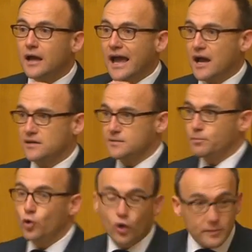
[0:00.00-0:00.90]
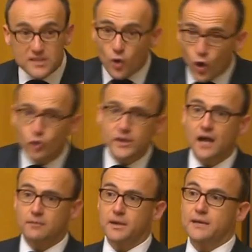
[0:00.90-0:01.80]
our support, because all
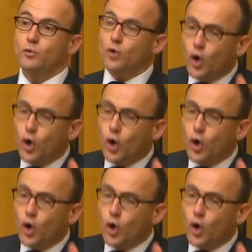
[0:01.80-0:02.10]
young people